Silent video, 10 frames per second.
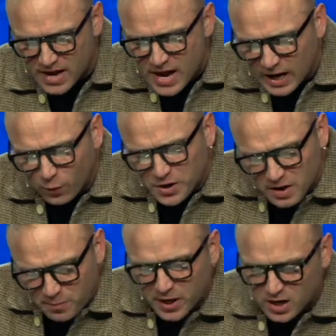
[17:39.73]
and I want
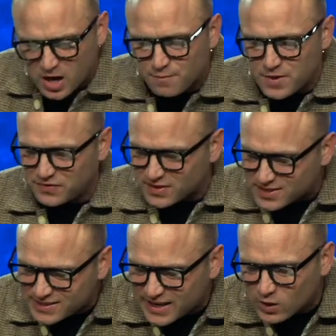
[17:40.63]
you to pick up, that the
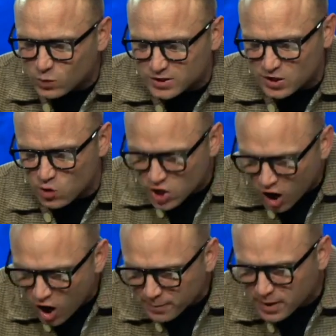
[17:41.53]
stick was so
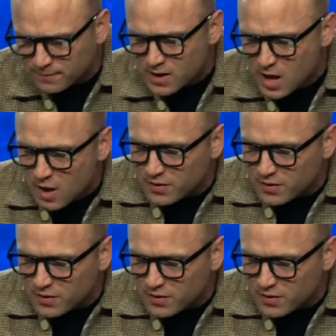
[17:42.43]
common,